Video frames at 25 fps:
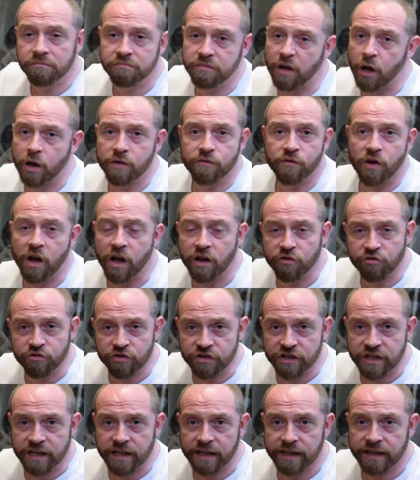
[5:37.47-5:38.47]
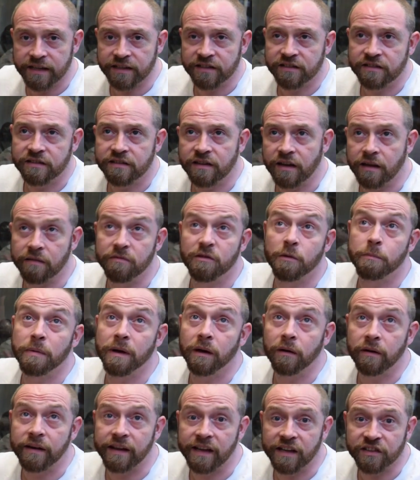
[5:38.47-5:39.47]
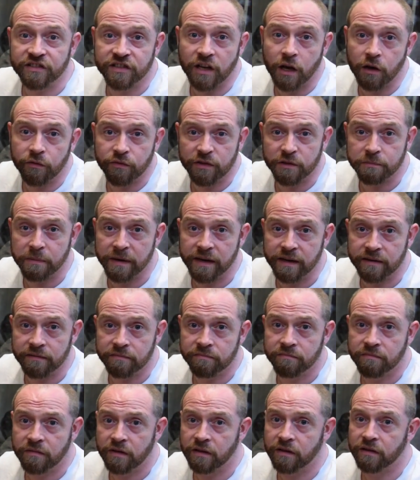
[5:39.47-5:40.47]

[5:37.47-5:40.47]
over 100 years, and the building itself has been